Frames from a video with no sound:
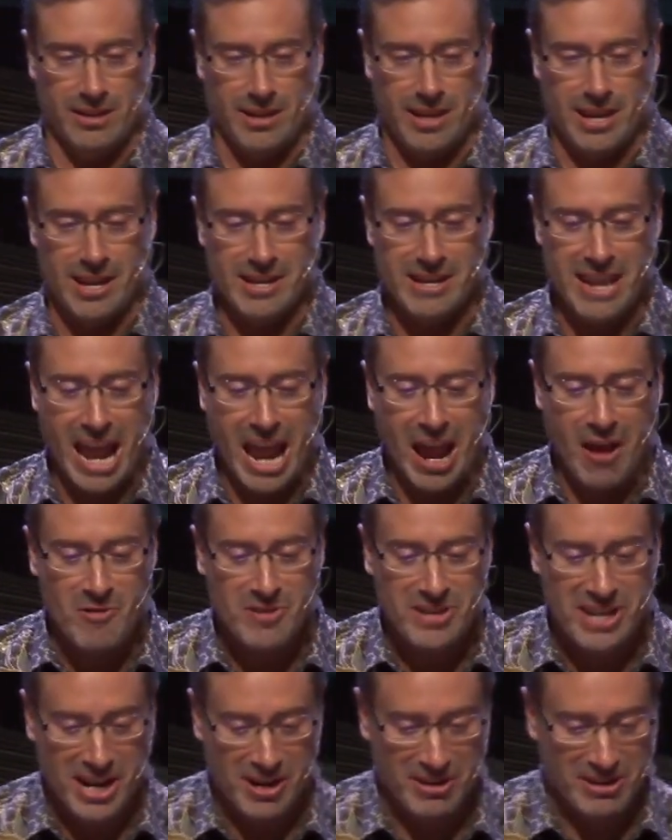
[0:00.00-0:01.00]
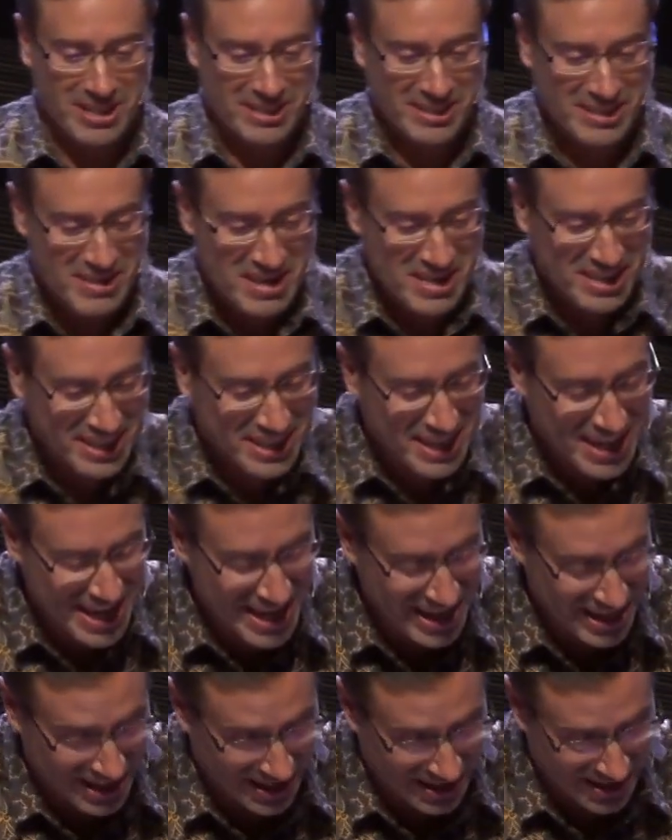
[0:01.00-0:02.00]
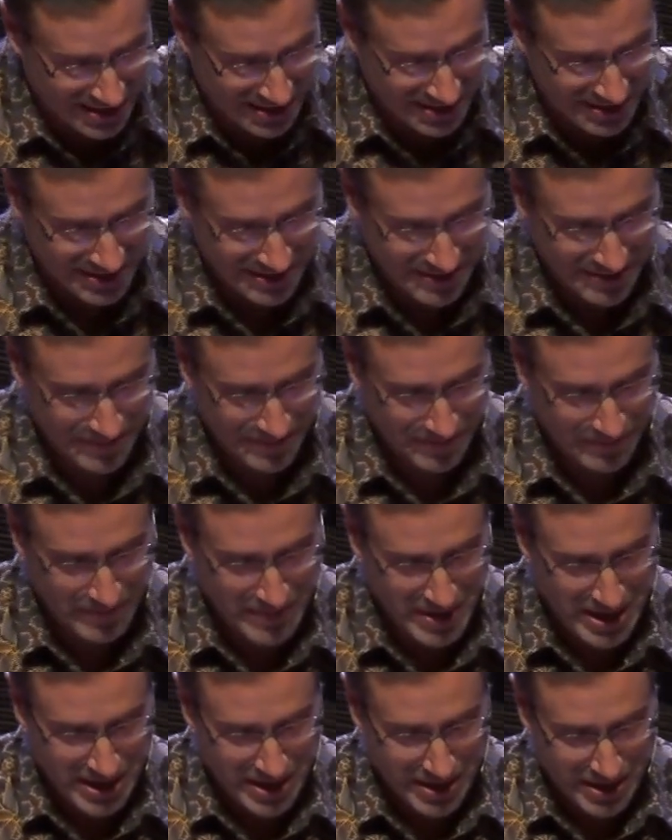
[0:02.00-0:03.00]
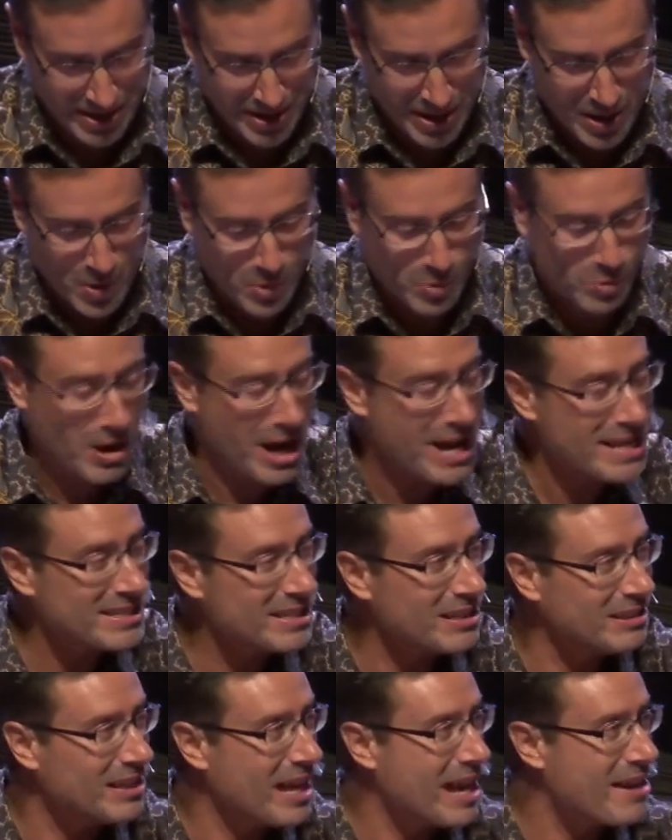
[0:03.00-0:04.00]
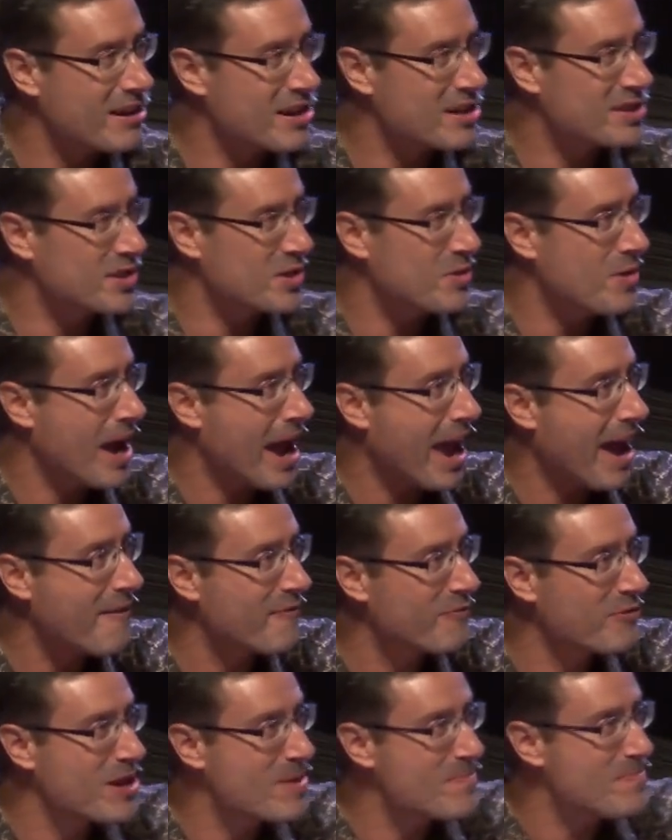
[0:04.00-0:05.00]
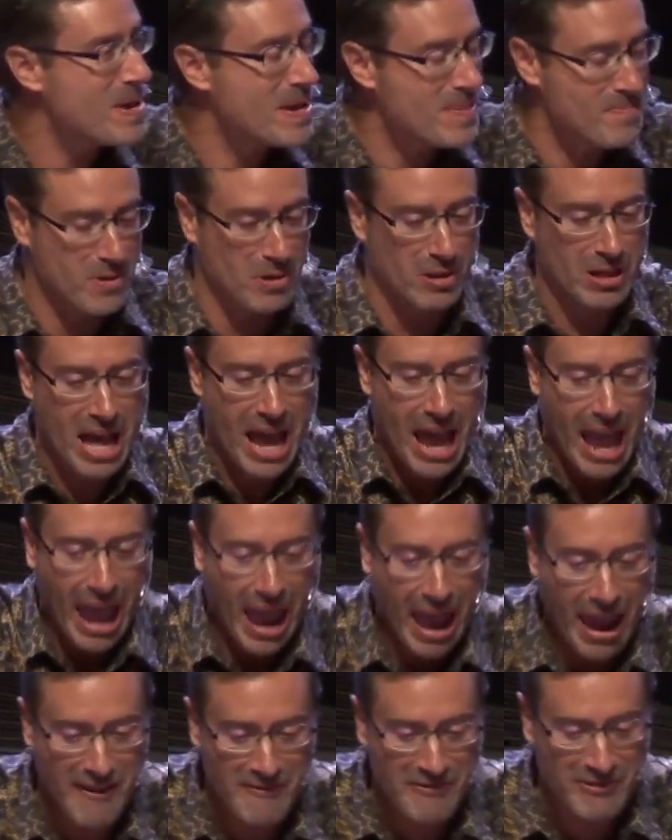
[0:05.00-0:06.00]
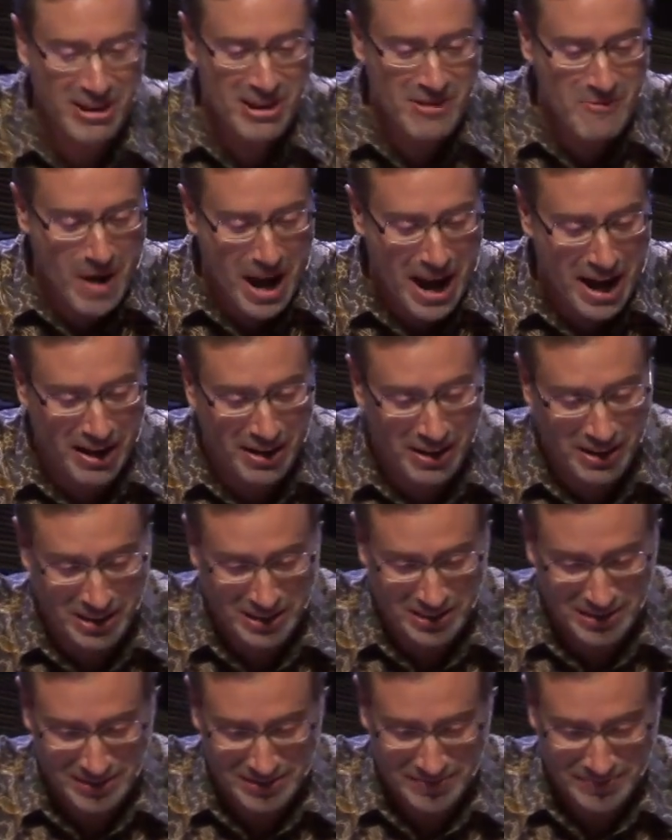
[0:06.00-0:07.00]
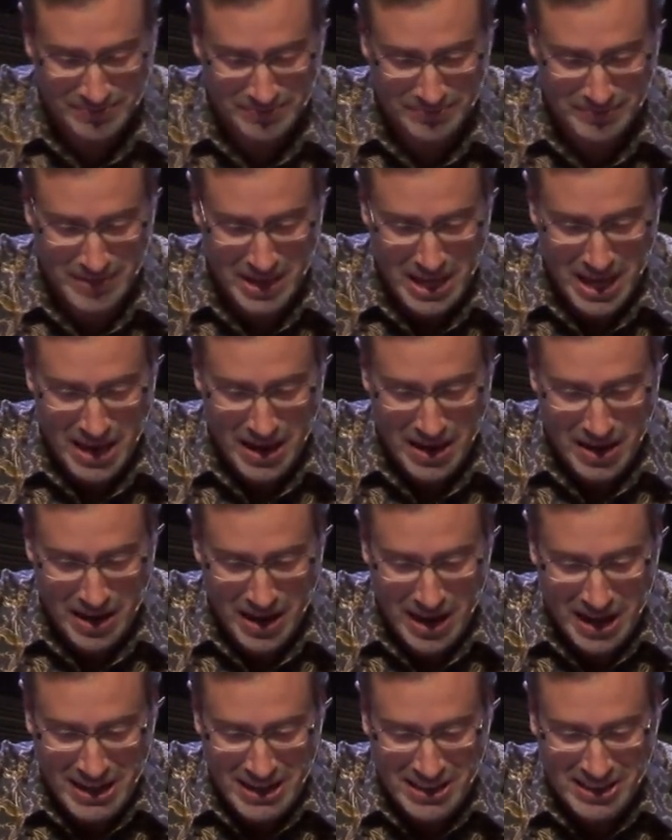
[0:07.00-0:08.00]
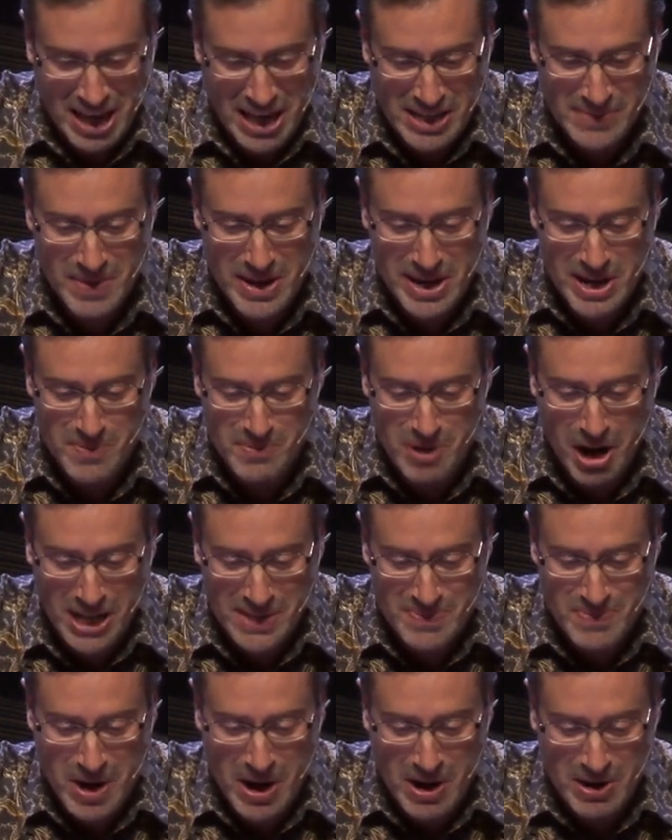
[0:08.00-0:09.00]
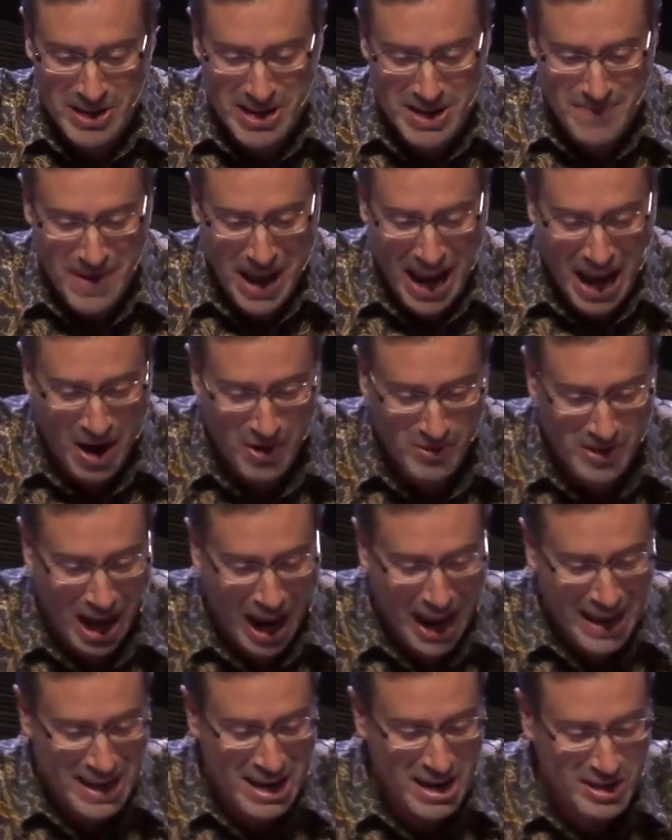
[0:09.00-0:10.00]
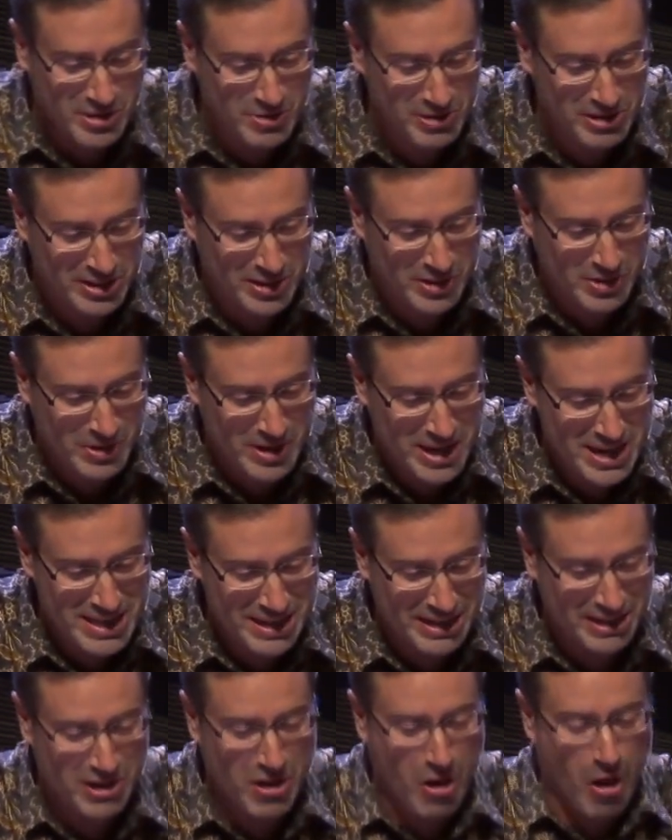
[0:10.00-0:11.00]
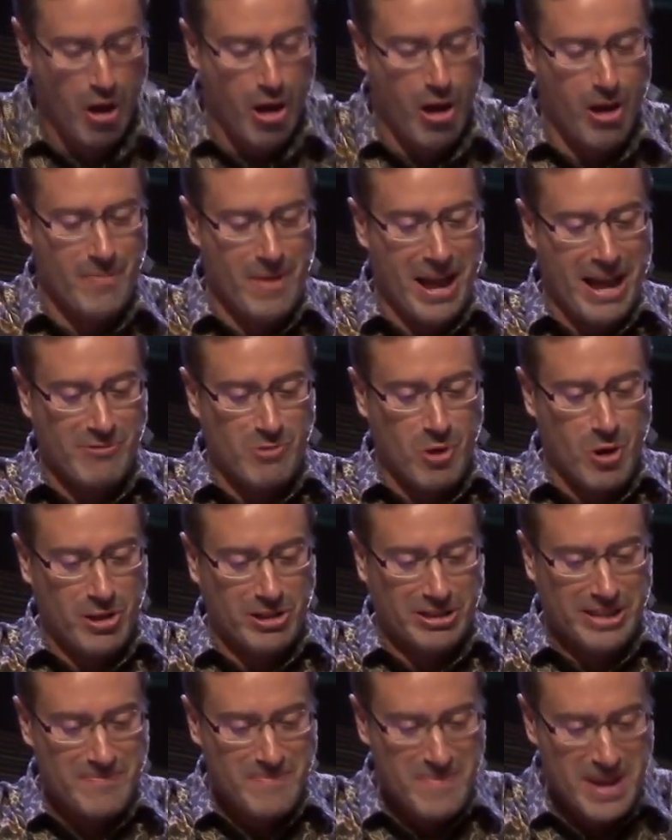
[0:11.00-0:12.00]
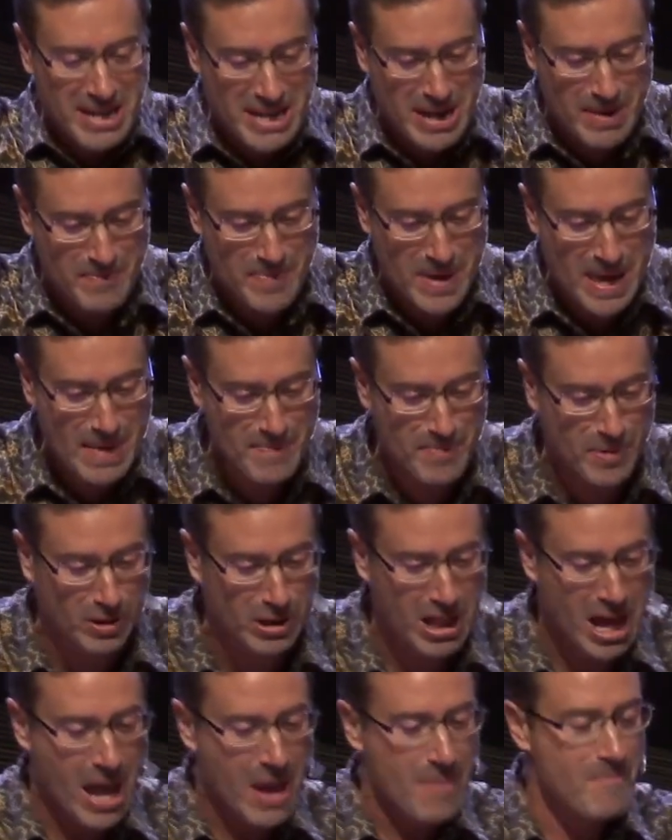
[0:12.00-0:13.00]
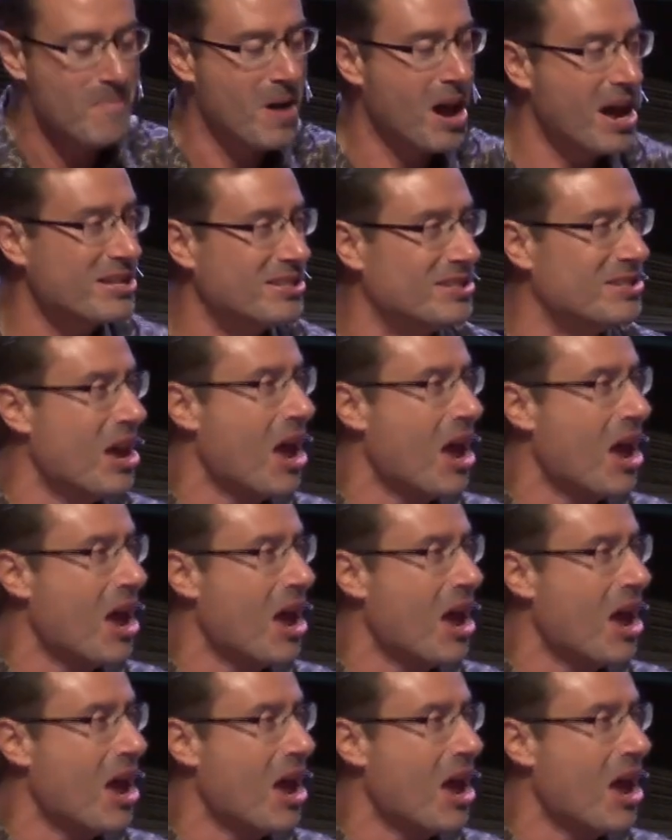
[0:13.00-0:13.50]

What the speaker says: And now Darius, this king, writes a letter to every people everywhere. And he says, may your prosperity abound. I issue a decree that in all my royal dominion, people must